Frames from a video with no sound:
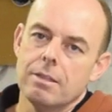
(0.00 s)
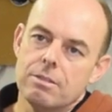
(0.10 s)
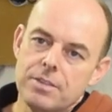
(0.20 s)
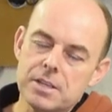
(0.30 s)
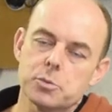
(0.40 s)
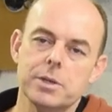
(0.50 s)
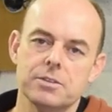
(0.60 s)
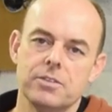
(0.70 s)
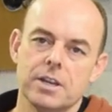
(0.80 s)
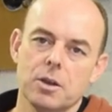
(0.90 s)
This
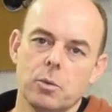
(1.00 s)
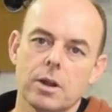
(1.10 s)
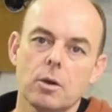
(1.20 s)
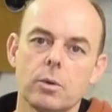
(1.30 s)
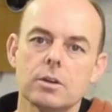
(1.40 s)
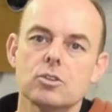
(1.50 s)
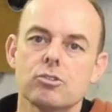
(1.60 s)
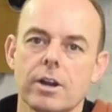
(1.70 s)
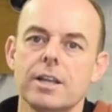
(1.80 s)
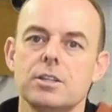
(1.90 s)
week's video, what I want to
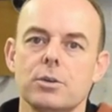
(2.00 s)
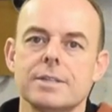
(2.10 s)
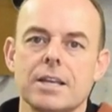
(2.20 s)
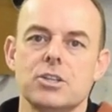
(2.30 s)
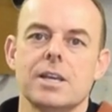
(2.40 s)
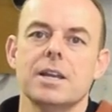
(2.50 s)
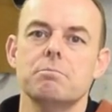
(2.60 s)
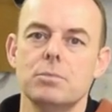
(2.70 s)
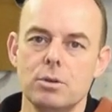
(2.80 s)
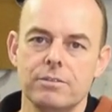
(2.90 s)
try and do is actually get it
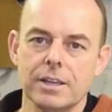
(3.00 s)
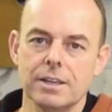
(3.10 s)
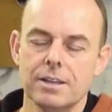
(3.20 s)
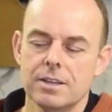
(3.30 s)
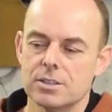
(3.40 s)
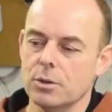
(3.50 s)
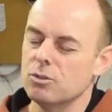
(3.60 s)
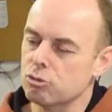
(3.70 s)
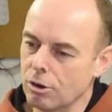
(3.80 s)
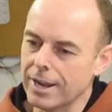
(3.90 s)
moving. So
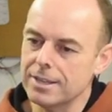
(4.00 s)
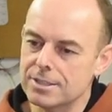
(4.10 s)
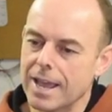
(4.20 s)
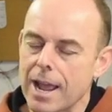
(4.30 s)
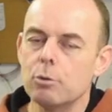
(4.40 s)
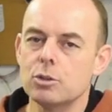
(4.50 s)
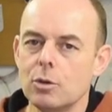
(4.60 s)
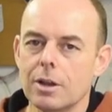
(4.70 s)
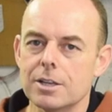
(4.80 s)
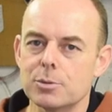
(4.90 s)
trying to outdo
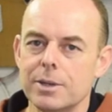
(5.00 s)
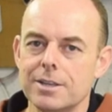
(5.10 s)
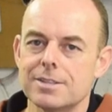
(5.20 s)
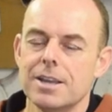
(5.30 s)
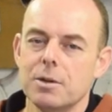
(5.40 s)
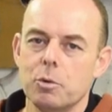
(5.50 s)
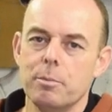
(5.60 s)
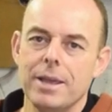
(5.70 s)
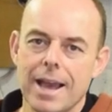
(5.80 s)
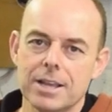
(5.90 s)
last week's will
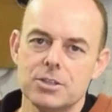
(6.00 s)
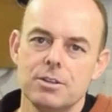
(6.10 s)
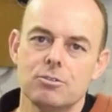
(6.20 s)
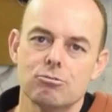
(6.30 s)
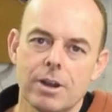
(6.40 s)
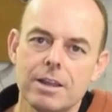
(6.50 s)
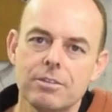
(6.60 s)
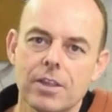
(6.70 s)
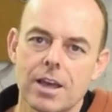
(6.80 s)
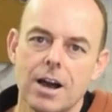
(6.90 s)
be actually
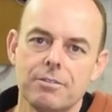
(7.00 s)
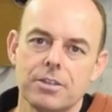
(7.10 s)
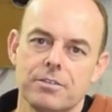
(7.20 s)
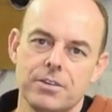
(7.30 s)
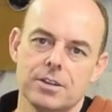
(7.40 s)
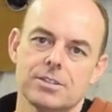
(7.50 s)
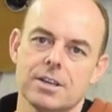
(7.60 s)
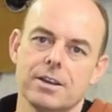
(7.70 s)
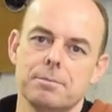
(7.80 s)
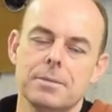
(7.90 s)
driving the car for the first
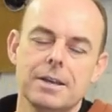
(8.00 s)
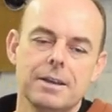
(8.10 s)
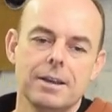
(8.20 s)
time.